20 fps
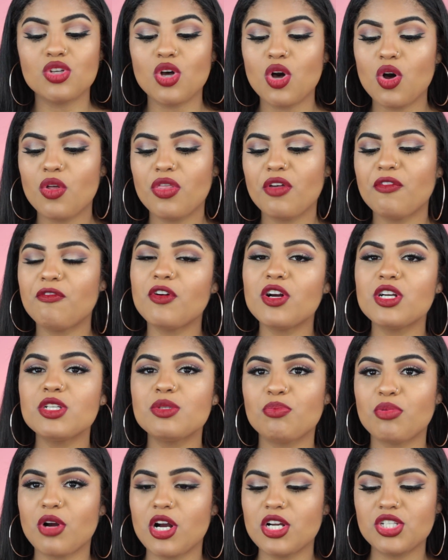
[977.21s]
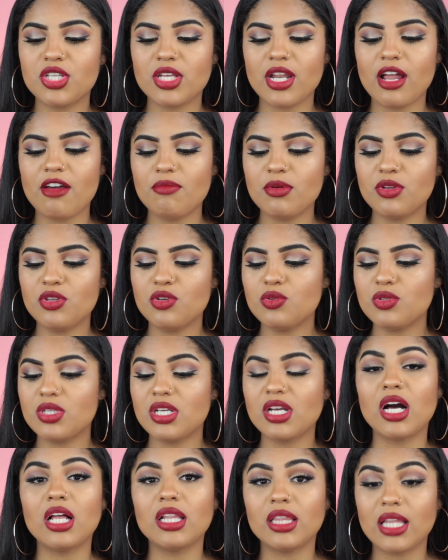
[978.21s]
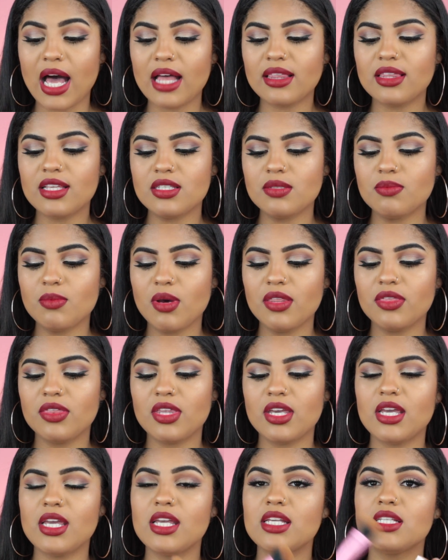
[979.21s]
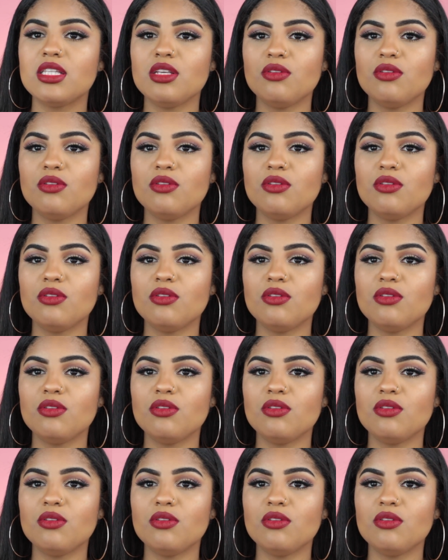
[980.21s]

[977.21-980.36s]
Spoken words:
So the first brush that I've been using a lot this month is